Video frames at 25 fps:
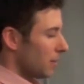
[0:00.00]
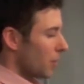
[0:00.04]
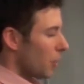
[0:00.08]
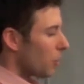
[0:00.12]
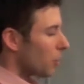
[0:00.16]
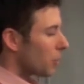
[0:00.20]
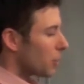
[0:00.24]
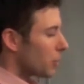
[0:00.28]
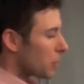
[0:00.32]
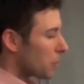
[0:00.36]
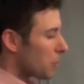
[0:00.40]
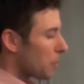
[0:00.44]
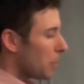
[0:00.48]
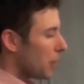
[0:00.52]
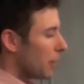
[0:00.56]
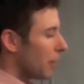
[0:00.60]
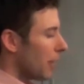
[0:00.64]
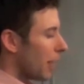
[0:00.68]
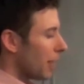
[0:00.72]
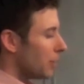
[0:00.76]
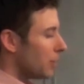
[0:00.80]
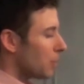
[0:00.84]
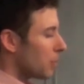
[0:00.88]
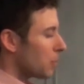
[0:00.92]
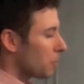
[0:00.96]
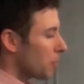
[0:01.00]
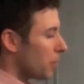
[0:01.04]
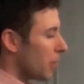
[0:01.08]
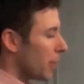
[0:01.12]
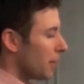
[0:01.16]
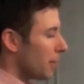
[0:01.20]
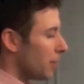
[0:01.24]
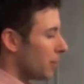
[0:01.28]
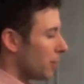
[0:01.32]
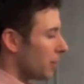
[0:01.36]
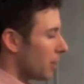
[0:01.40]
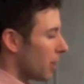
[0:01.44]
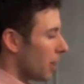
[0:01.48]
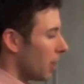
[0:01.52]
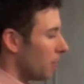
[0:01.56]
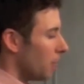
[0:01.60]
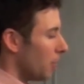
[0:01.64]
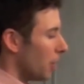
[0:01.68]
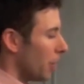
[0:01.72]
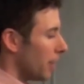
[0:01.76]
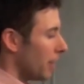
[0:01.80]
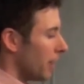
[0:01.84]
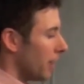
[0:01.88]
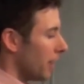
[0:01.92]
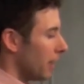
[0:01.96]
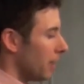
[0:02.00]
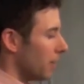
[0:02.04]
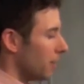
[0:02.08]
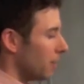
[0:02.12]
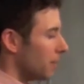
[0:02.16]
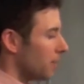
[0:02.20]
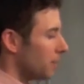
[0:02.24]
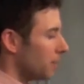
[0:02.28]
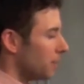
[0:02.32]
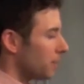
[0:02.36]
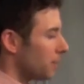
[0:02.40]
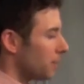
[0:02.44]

Holy Spirit, I just pray that you come right now.